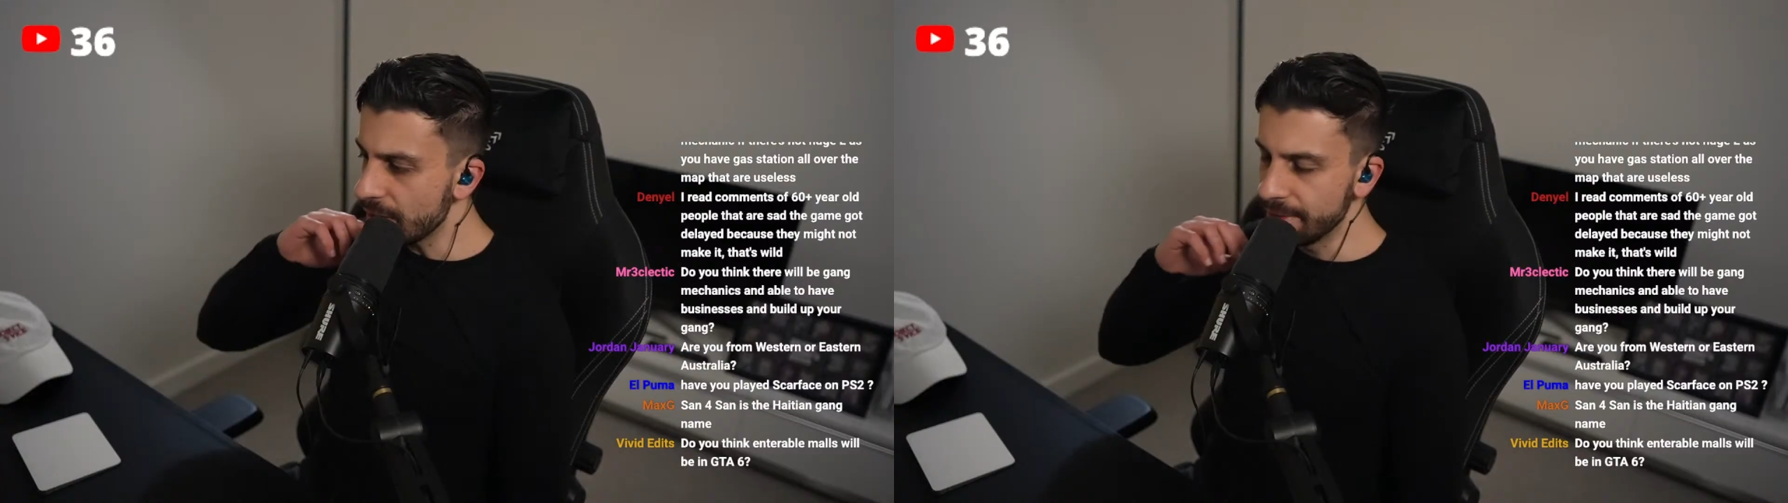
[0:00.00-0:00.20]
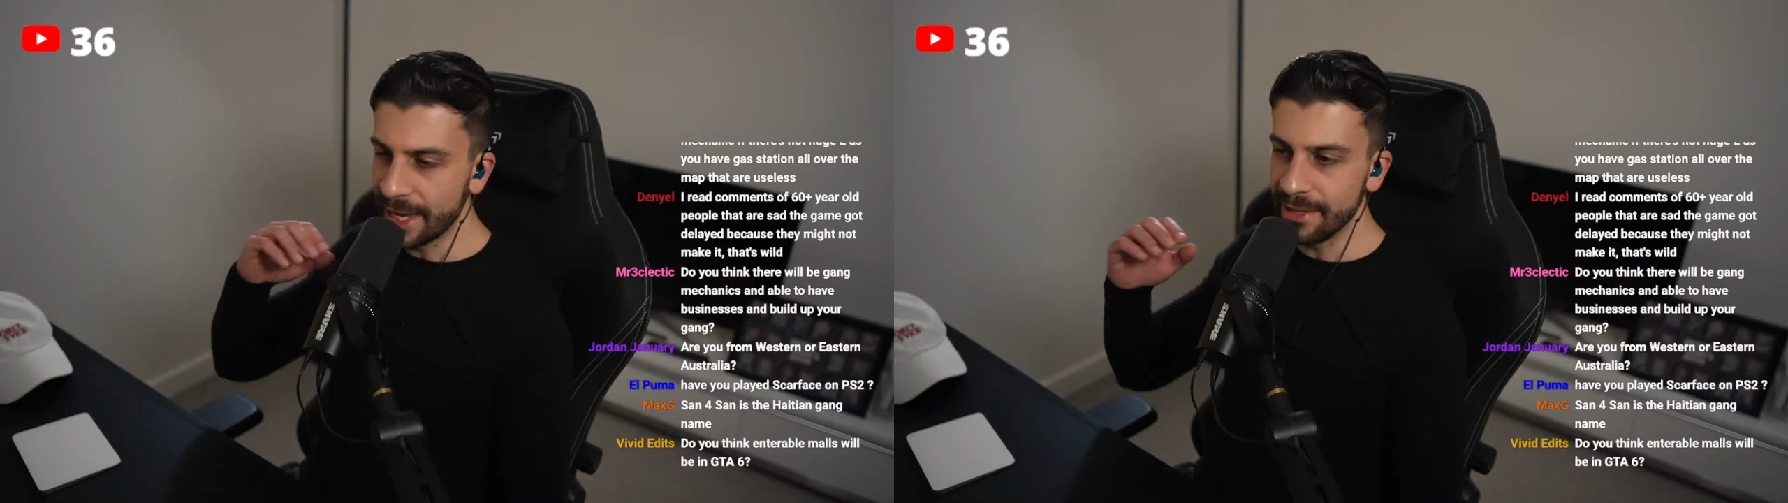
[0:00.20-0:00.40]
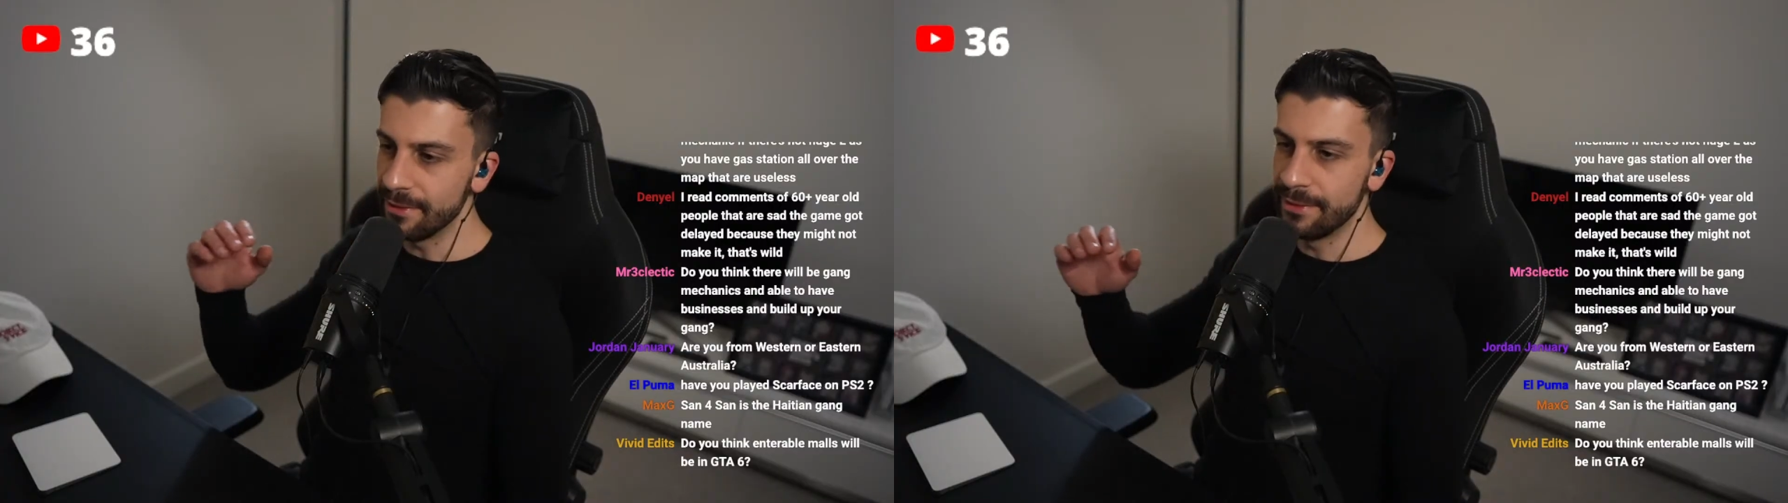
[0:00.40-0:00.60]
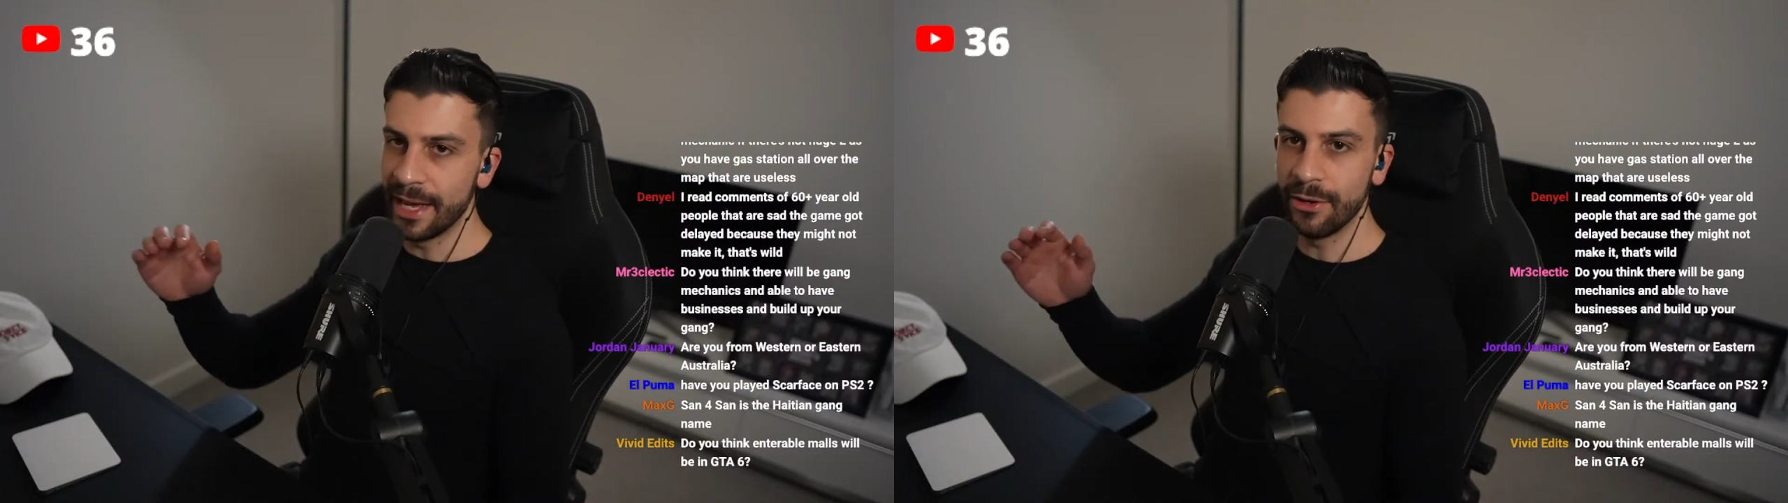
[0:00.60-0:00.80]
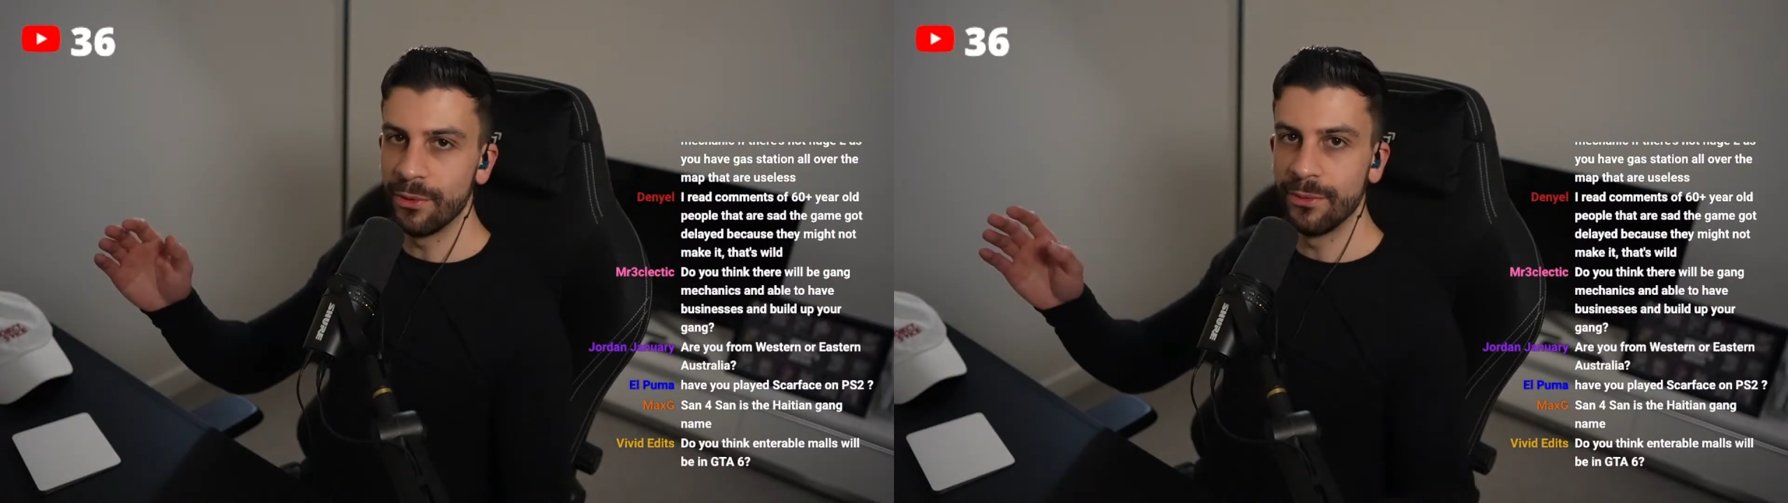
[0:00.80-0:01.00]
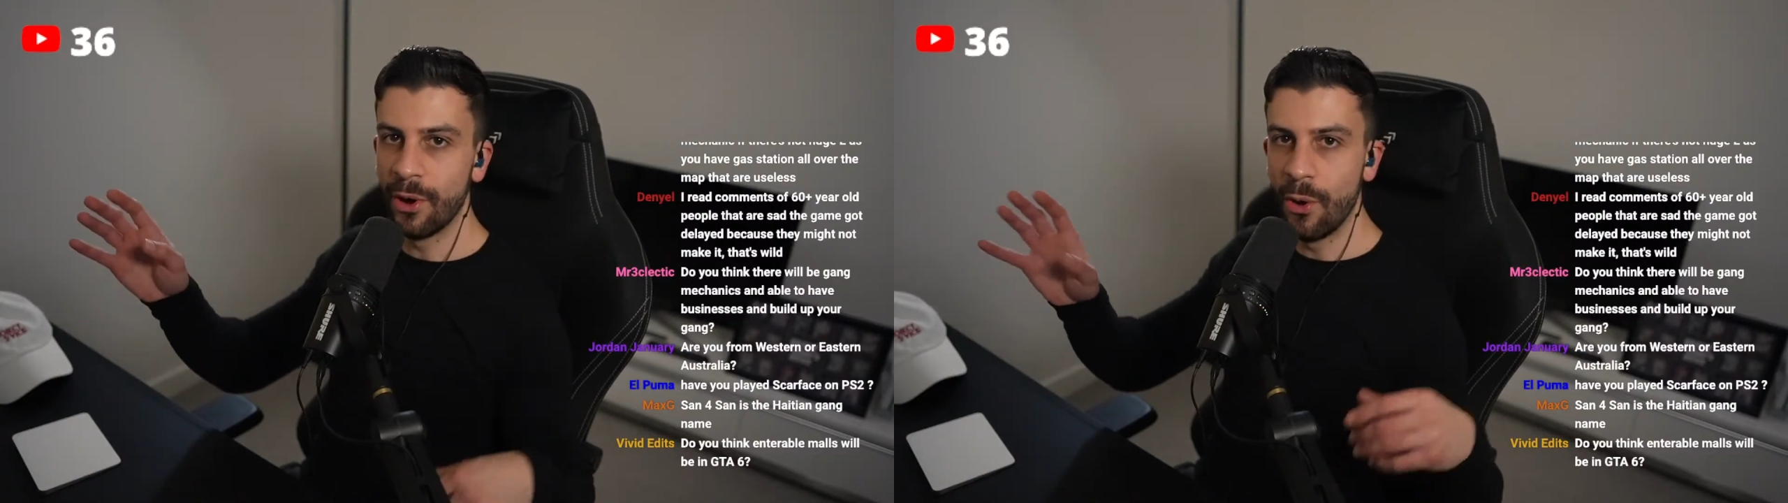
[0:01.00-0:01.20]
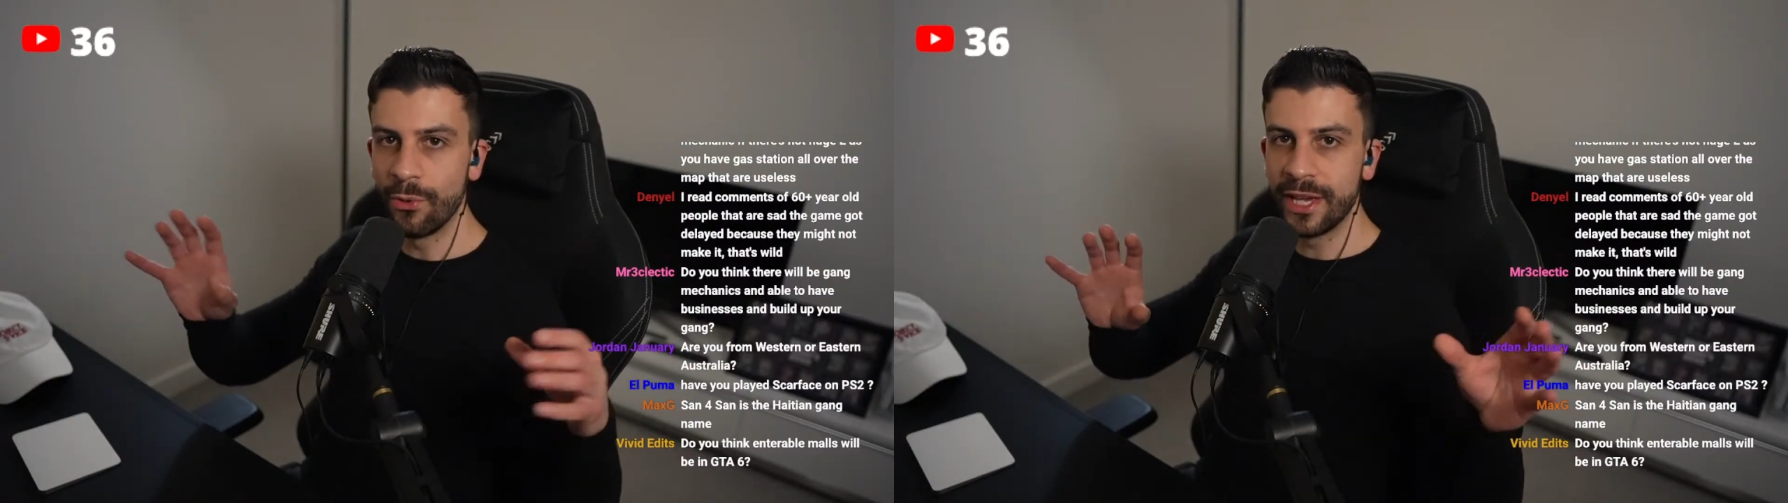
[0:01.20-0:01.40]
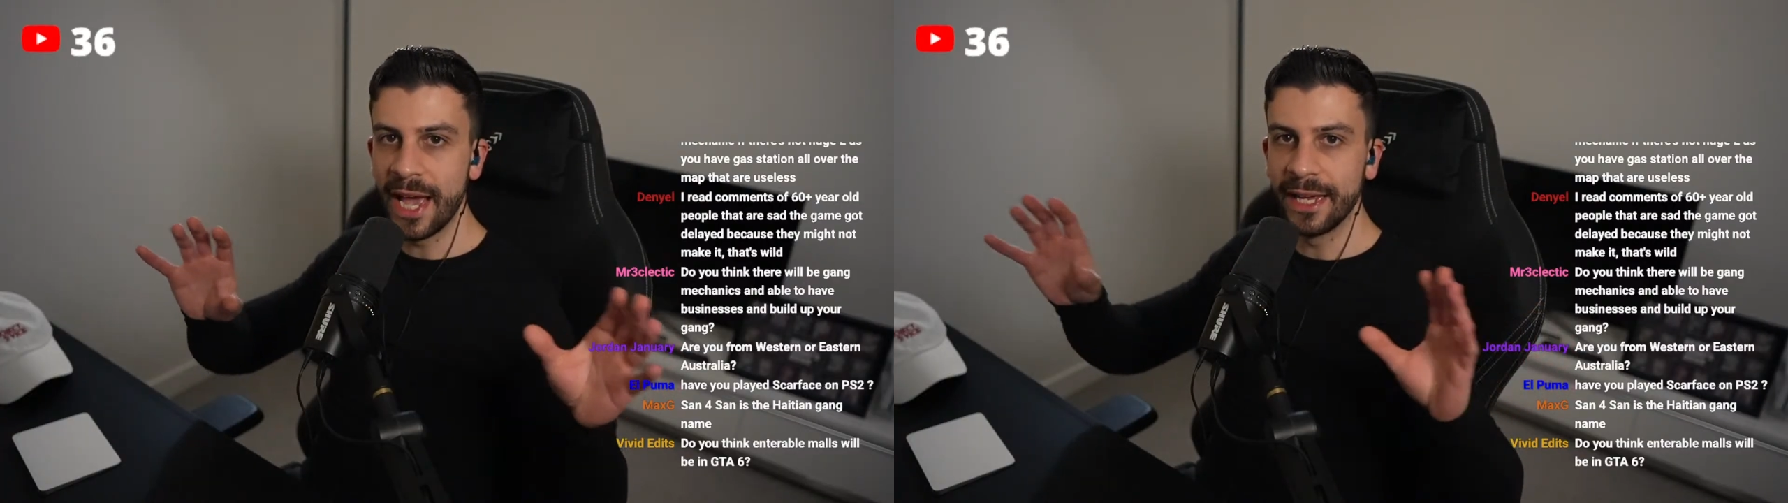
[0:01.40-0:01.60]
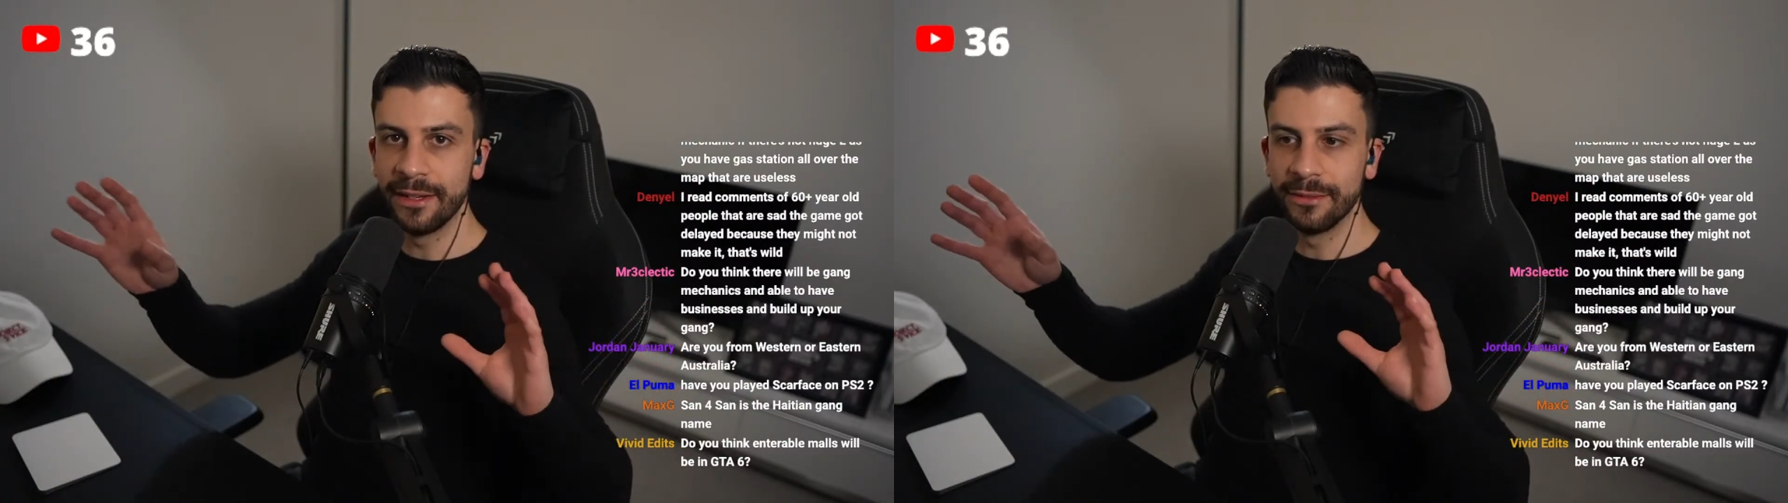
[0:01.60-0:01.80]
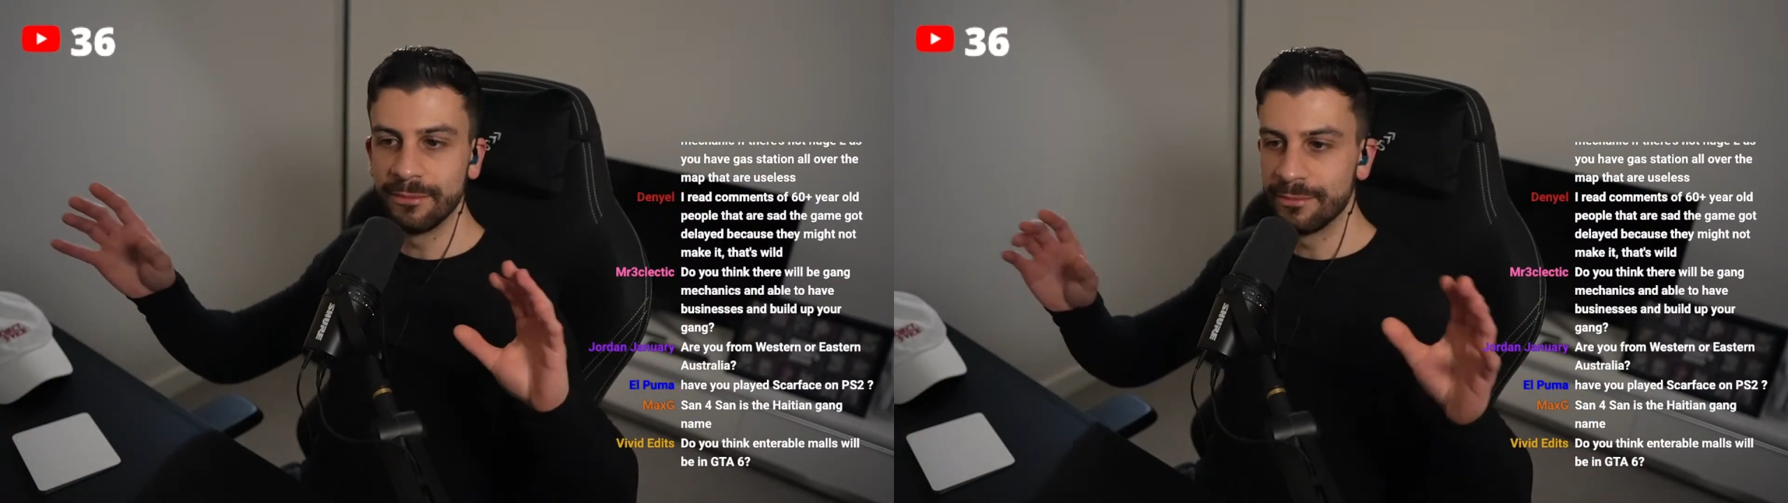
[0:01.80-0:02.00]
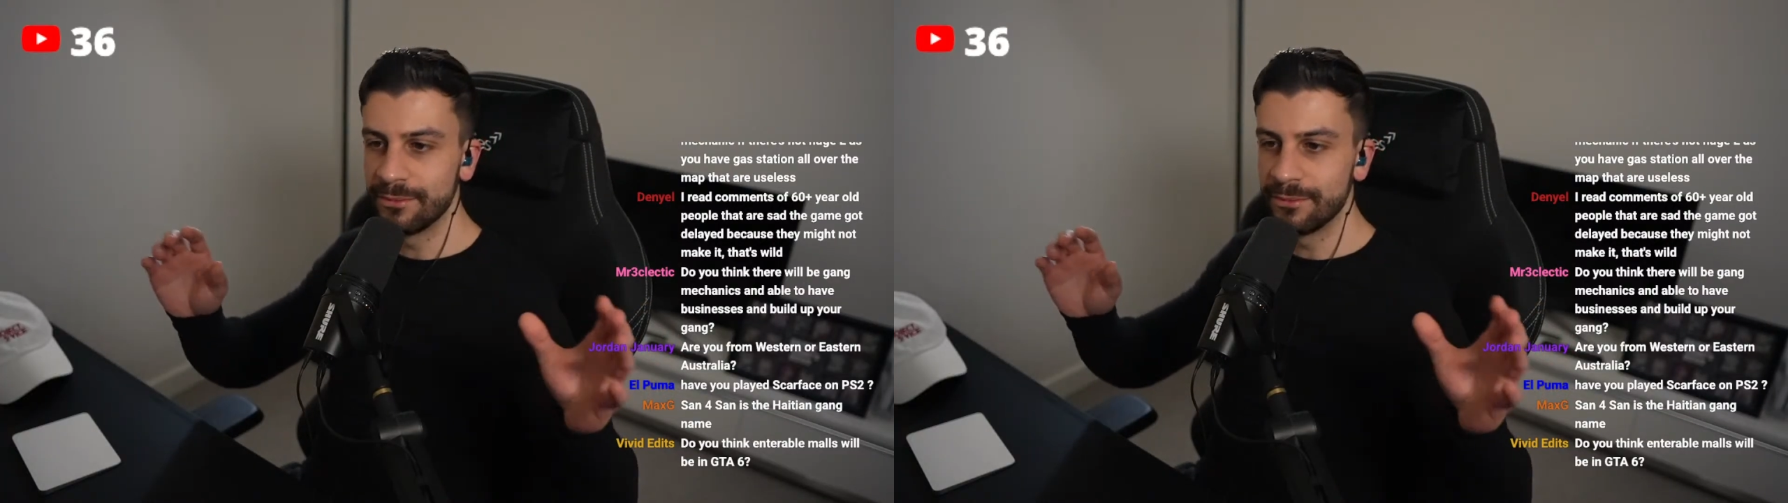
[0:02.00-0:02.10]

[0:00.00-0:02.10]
that whole gang